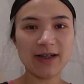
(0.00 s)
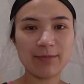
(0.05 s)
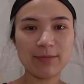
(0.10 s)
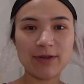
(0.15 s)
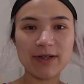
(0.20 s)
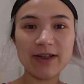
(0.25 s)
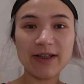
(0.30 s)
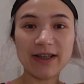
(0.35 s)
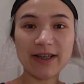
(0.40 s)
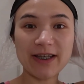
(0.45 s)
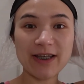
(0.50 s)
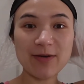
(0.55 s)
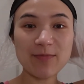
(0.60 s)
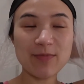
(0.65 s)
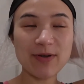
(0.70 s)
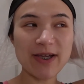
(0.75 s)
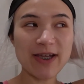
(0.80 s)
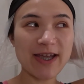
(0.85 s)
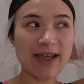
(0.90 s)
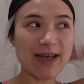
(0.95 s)
I'm gonna
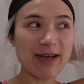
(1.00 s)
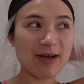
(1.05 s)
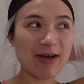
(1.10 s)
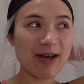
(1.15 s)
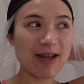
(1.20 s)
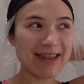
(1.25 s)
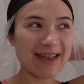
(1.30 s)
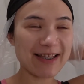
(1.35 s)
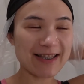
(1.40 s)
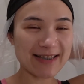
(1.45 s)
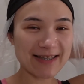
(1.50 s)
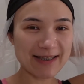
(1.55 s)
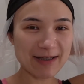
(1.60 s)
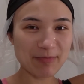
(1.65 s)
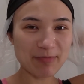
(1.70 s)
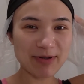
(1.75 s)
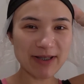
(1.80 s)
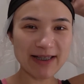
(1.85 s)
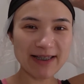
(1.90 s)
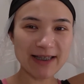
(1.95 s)
keep it in this
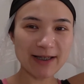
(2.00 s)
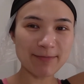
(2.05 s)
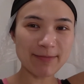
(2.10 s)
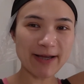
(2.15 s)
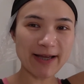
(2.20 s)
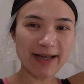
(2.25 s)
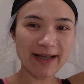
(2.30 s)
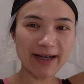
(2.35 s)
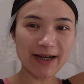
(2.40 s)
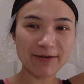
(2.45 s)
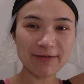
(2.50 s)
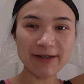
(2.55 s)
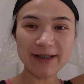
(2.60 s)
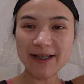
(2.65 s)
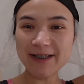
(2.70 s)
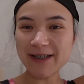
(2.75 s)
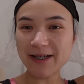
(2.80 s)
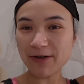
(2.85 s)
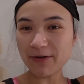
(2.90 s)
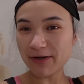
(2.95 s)
plastic bag. I
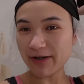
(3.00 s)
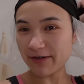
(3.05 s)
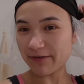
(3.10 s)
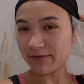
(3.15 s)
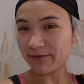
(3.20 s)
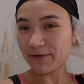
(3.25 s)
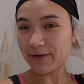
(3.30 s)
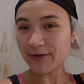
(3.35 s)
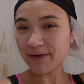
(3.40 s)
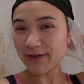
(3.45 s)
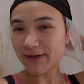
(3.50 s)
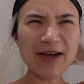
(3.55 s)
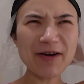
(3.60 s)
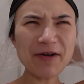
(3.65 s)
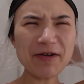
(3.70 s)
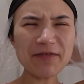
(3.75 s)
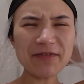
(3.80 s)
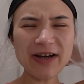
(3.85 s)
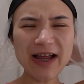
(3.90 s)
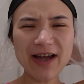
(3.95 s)
realize I don't have foil. I
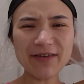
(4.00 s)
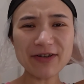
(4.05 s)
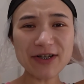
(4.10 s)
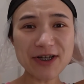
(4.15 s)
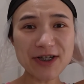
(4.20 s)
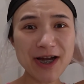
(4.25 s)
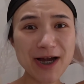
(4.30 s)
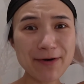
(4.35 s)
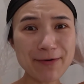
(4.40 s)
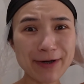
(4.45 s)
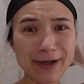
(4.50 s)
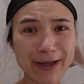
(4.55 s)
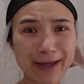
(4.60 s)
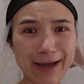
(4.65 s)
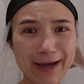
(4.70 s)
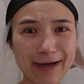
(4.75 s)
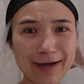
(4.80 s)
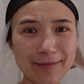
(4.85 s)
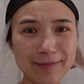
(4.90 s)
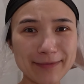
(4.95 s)
don't even have a shower
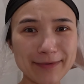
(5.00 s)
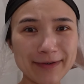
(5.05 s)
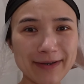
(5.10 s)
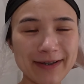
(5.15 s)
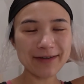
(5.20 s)
cap.